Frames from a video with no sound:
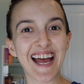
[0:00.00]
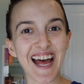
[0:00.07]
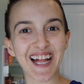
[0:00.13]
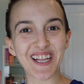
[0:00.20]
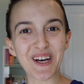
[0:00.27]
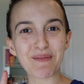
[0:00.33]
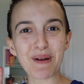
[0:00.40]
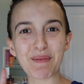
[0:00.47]

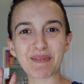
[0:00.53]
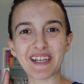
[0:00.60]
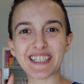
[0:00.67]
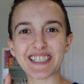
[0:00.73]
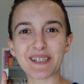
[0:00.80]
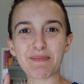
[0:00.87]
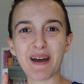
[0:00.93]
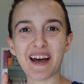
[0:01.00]
Hello my
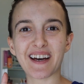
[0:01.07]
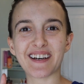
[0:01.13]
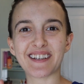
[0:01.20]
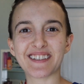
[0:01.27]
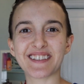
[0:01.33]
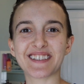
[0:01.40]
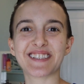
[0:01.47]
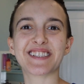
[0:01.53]
planty
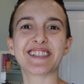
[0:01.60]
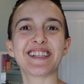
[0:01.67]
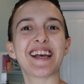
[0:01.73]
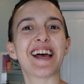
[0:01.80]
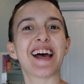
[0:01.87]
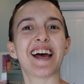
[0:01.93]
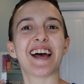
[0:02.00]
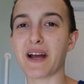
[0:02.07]
pals!
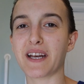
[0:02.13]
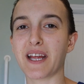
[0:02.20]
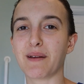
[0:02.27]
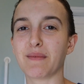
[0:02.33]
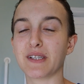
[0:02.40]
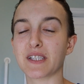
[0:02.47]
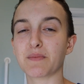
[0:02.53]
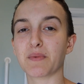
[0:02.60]
My
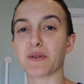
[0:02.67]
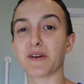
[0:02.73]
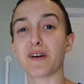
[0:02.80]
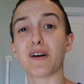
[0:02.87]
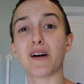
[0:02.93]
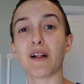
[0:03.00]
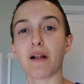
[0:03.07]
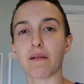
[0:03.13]
name is
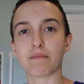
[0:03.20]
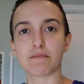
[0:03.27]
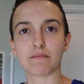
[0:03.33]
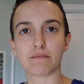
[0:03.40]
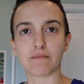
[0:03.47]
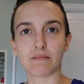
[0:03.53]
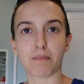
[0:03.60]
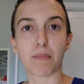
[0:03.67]
Pearl.
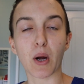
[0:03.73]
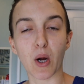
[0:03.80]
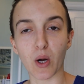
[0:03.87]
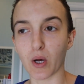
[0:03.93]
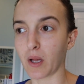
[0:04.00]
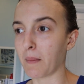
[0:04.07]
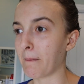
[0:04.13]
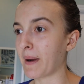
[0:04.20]

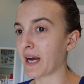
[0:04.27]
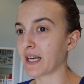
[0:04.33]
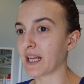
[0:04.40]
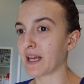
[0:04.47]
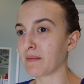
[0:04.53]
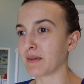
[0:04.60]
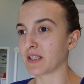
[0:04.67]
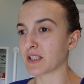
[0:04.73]
My
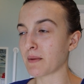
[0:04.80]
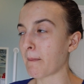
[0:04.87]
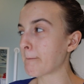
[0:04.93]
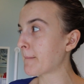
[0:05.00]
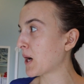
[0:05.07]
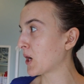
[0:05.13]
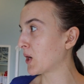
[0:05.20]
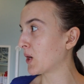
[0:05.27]
name is
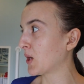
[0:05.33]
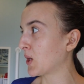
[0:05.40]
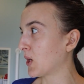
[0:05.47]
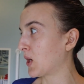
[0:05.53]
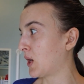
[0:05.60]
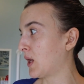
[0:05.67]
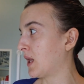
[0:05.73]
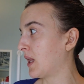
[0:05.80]

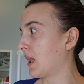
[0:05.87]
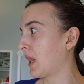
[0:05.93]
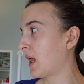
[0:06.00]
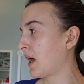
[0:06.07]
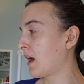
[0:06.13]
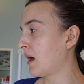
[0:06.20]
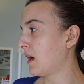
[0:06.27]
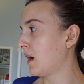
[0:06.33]
Pearl.
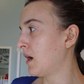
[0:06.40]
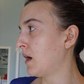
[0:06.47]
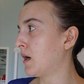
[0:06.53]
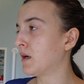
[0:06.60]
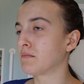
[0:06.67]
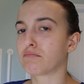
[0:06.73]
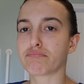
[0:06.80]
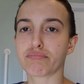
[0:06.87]

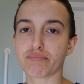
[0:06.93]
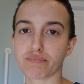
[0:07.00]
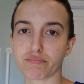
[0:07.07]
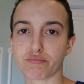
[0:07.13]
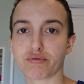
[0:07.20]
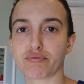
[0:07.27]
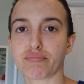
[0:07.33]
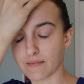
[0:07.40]

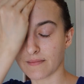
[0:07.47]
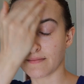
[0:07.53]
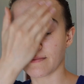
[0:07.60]
Hello